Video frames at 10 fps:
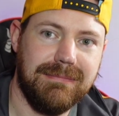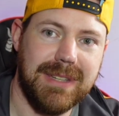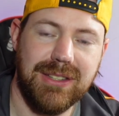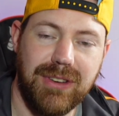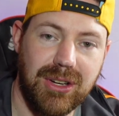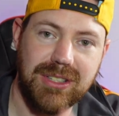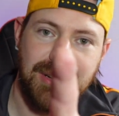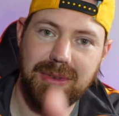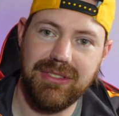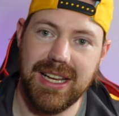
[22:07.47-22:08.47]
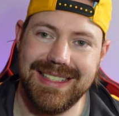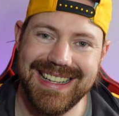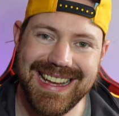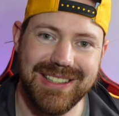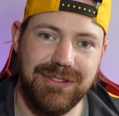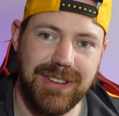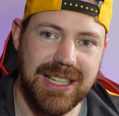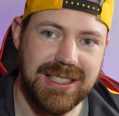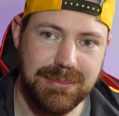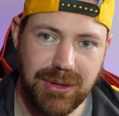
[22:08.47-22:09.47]
it's focused on my face. It has
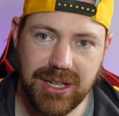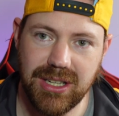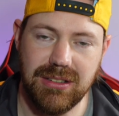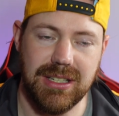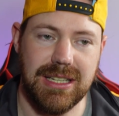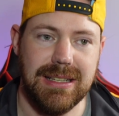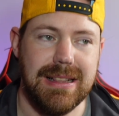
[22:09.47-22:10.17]
face priority.